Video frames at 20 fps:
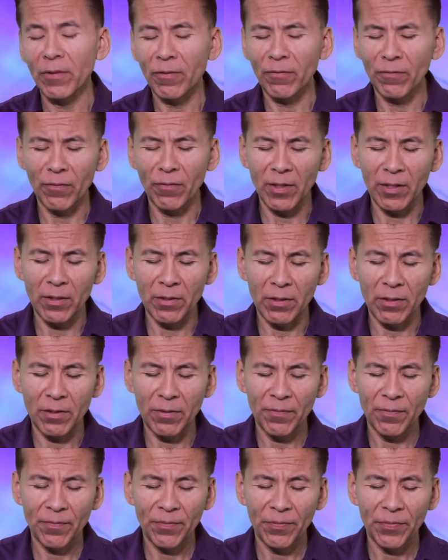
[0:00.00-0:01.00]
and
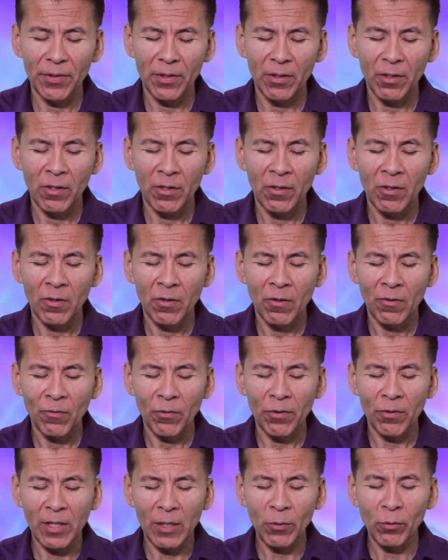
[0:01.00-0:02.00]
fear,
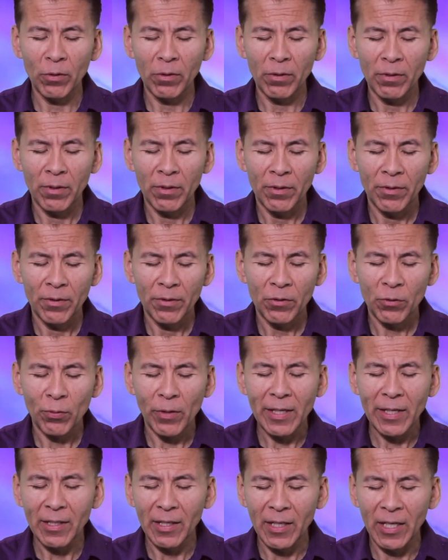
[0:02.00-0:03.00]
for they will
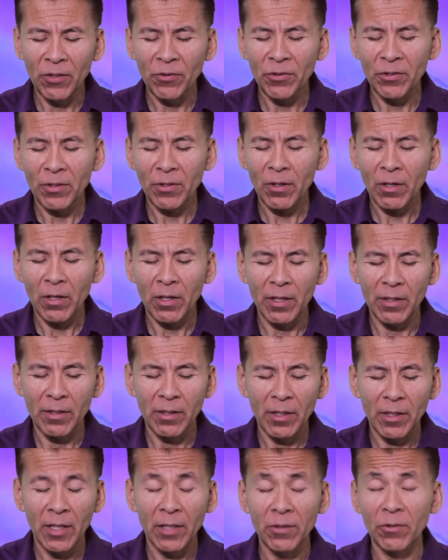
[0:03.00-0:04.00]
try to enter your
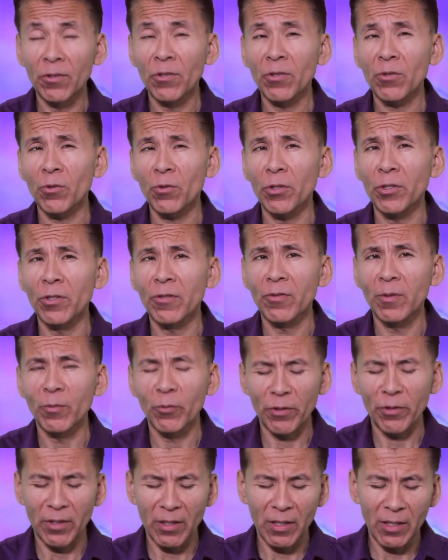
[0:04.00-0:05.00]
heart and destroy you
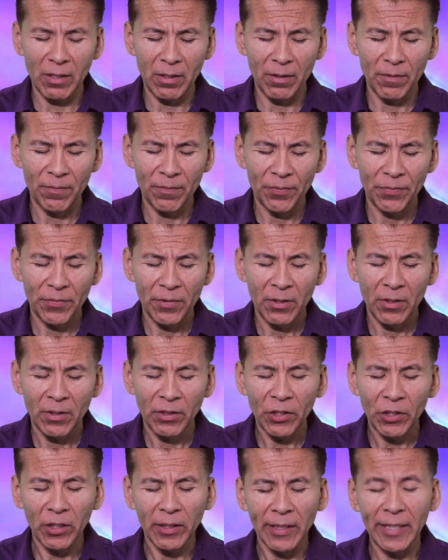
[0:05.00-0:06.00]
from within.
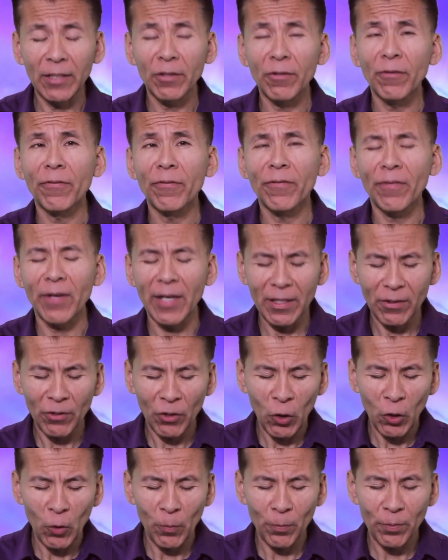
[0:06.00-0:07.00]
Cling to faith,
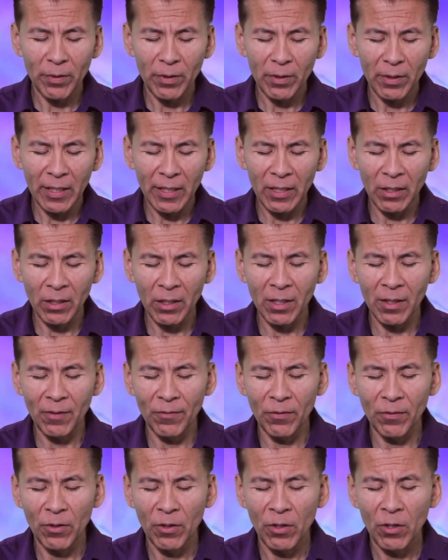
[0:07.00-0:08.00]
hope, and
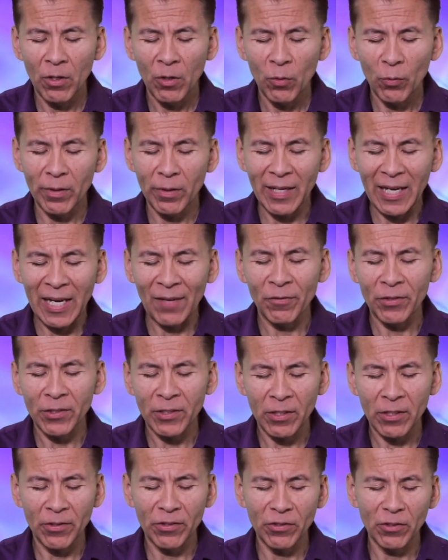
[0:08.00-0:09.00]
love when
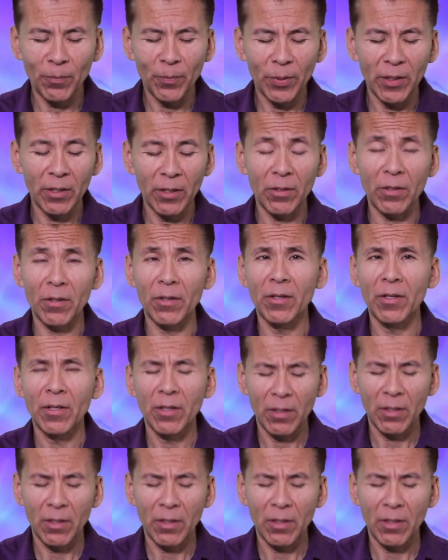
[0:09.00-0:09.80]
adversaries appear,